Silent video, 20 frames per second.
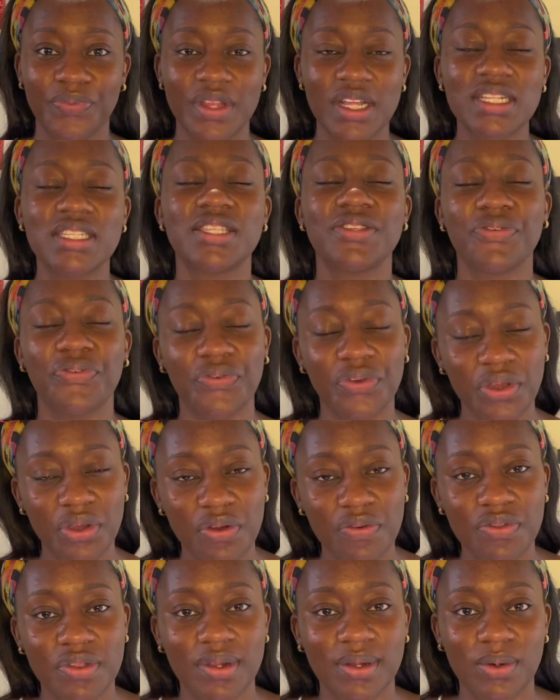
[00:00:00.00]
It's the fear
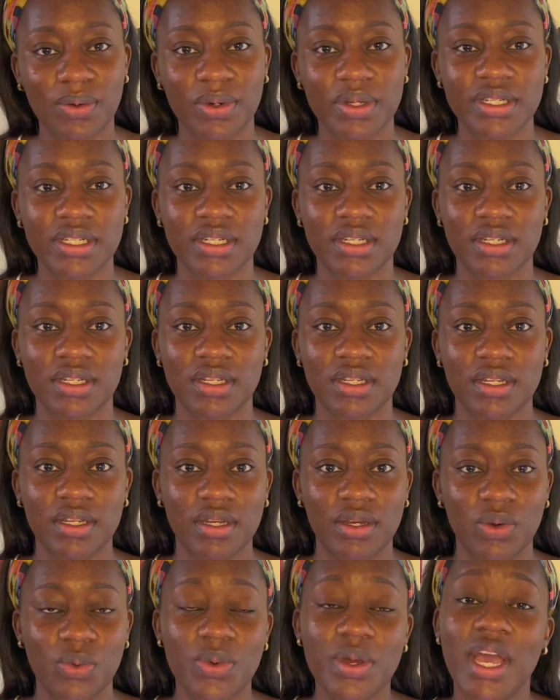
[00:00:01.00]
of the Lord.
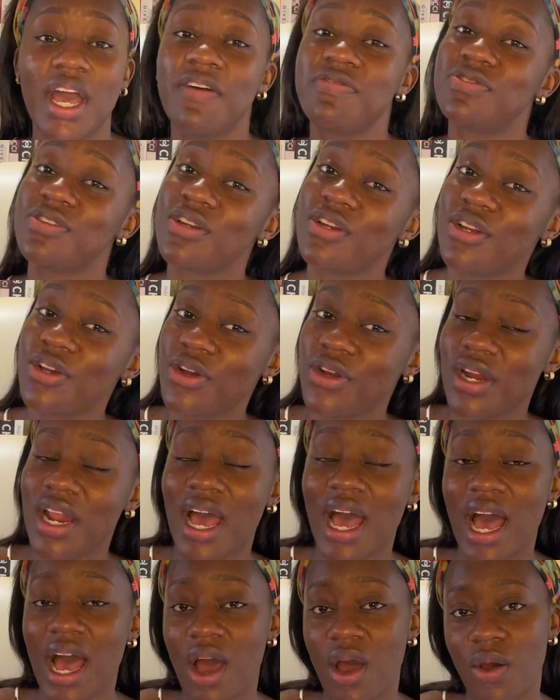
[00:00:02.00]
We have to learn
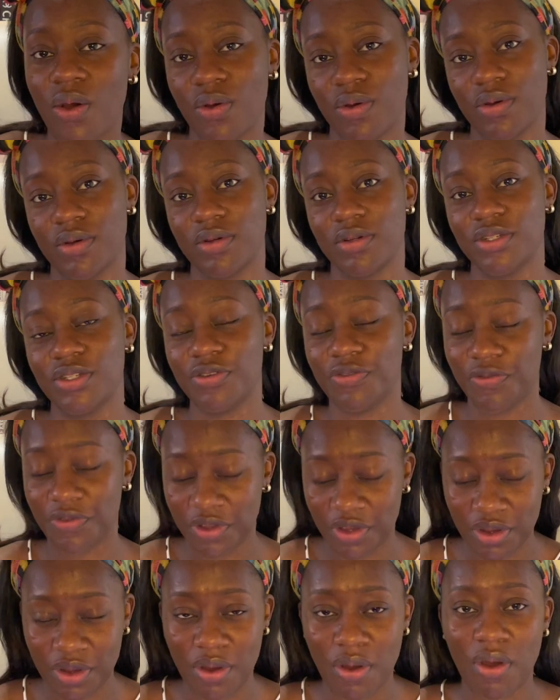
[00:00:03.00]
how to
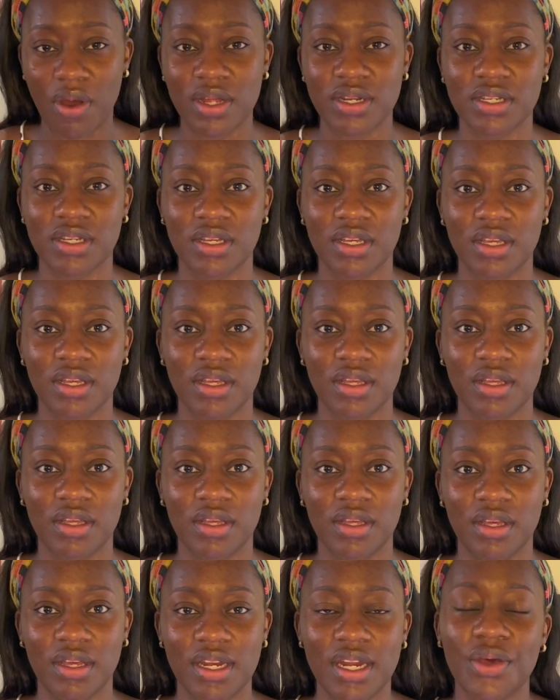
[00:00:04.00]
fear God.
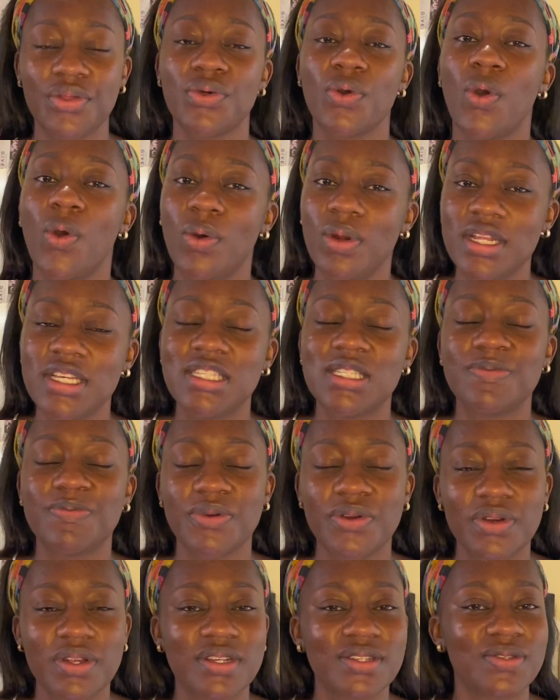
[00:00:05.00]
Now, the Holy
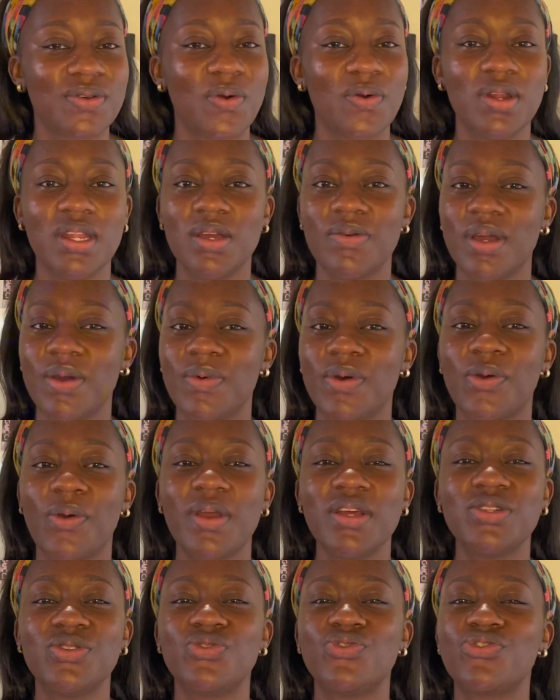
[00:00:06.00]
Spirit is the only way we're
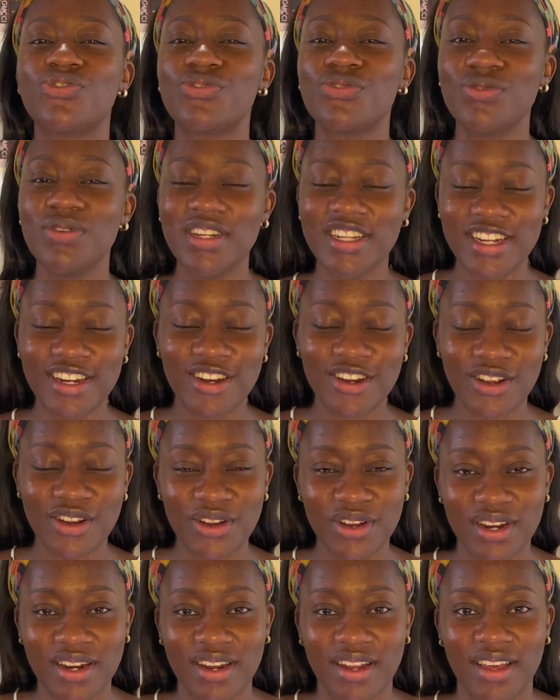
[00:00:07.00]
going to truly
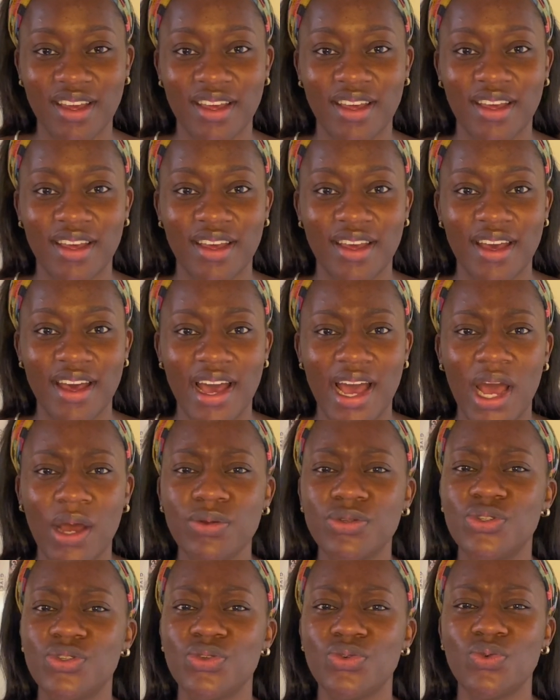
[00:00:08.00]
learn how
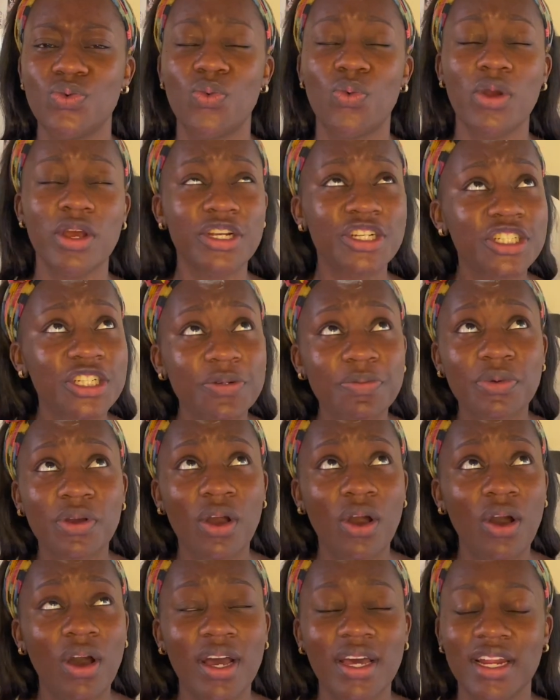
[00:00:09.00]
to worship
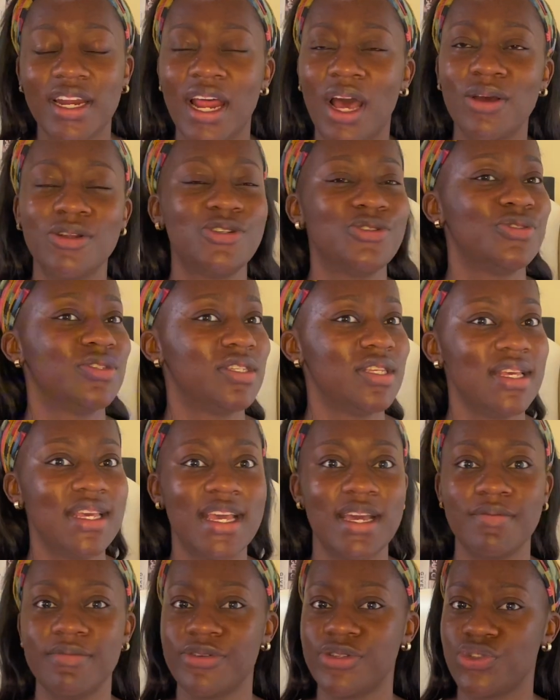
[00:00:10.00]
God and how to see
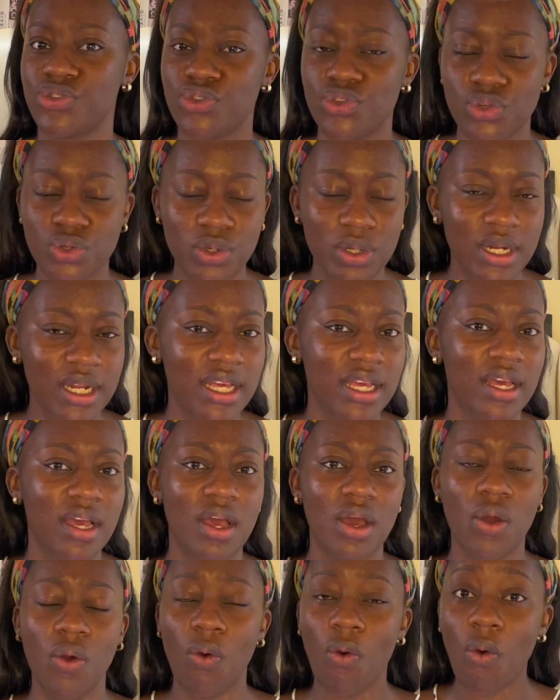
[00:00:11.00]
Him as truly
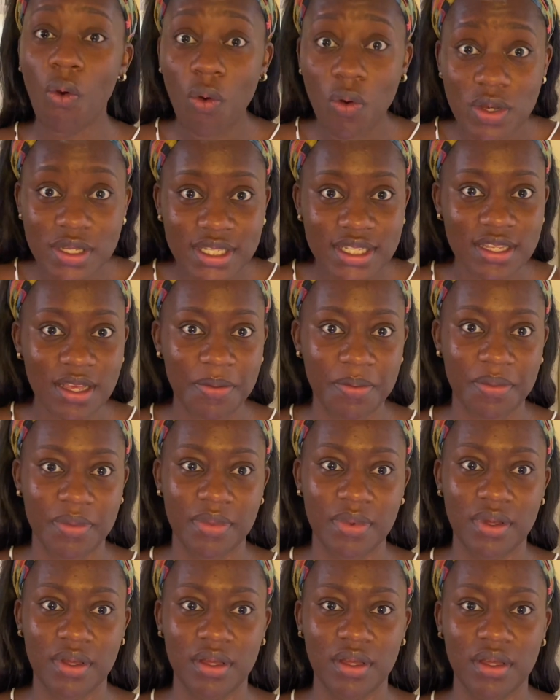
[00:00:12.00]
awesome
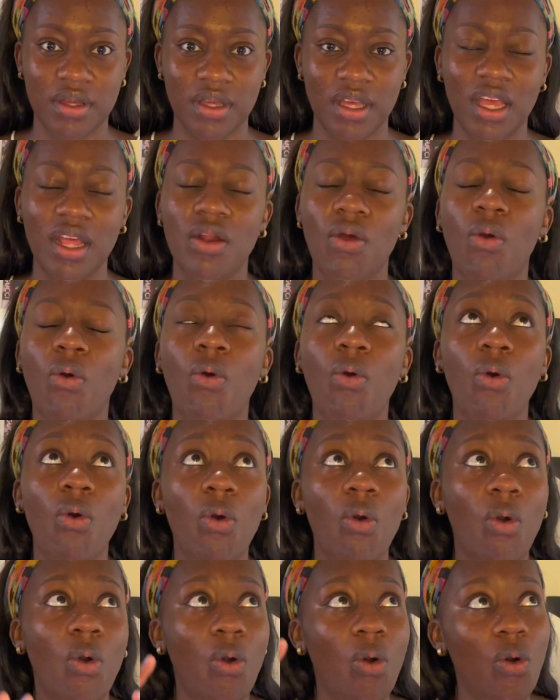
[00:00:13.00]
in
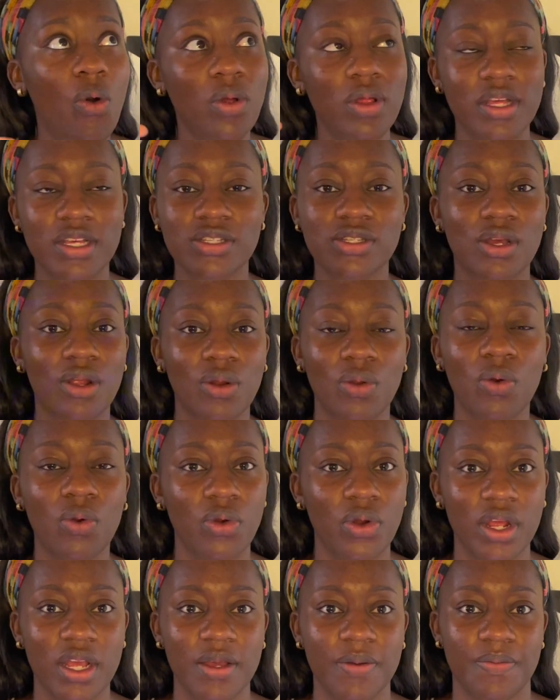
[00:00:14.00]
all His
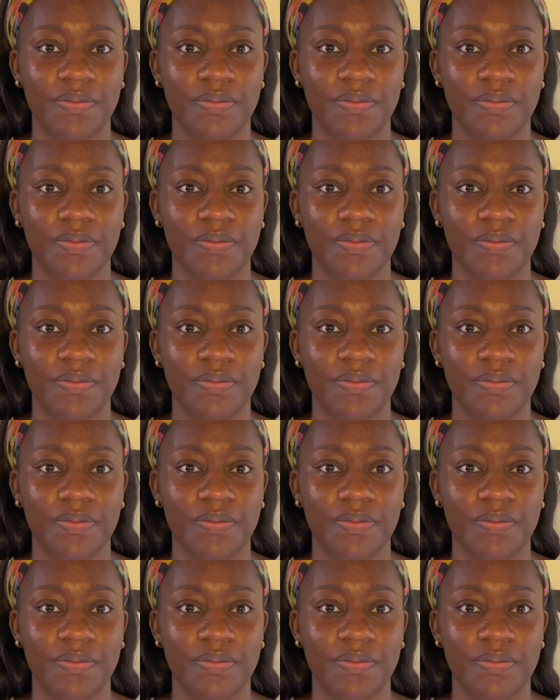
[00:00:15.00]
glory.